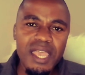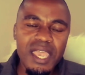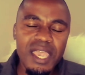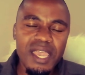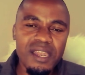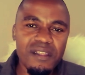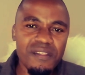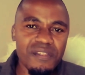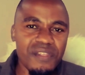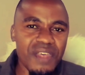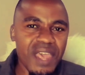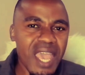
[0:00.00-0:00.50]

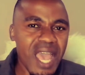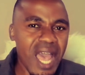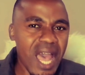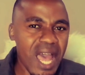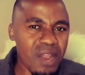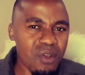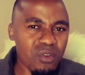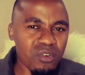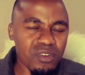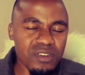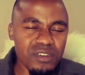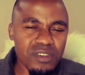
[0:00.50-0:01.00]
And they
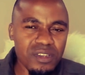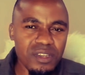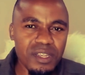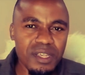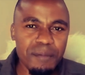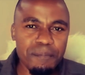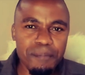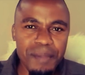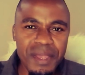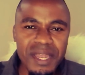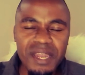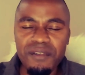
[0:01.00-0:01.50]
are not
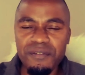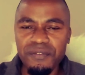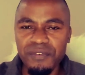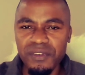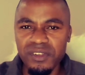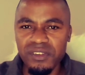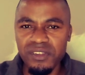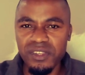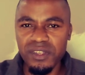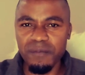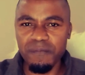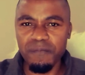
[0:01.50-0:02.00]

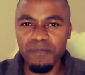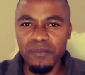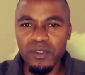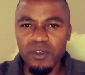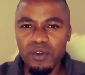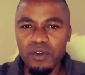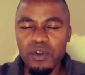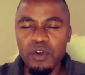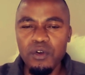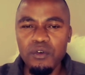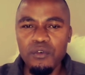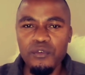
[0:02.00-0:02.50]
benefiting
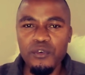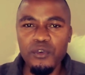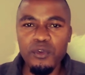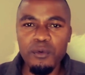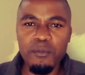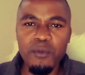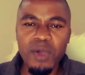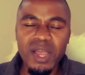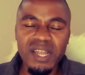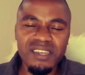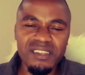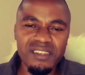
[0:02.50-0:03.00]

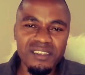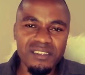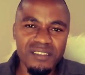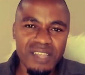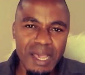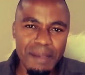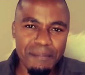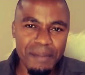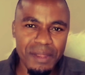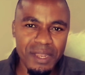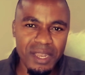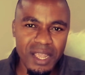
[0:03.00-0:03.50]
from what is
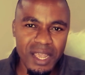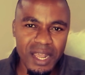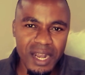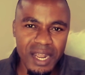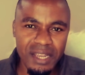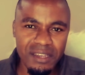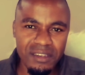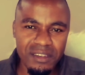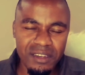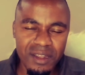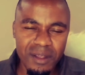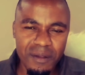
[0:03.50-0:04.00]
happening
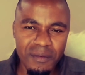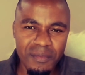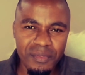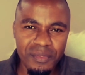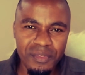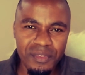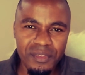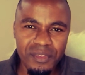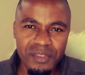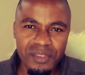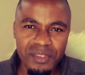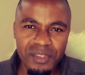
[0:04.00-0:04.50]
right now.
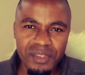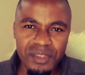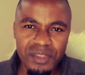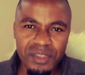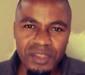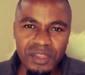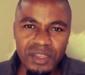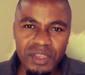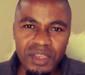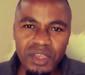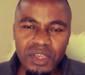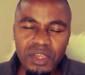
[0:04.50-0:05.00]

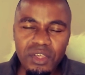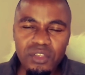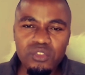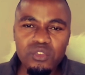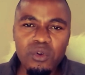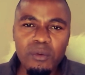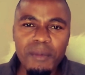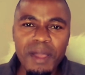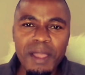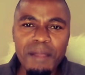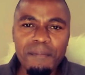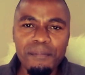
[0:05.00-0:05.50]

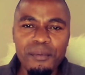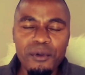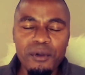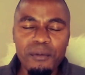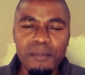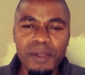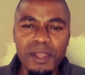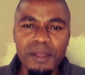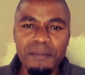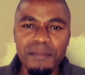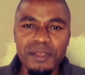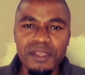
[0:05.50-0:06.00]
So my
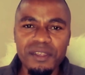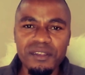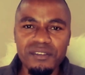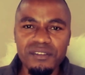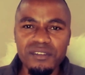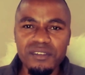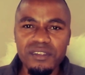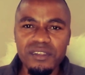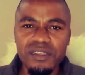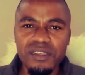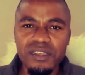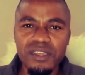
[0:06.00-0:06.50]
problem
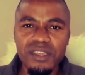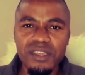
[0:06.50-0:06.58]
is,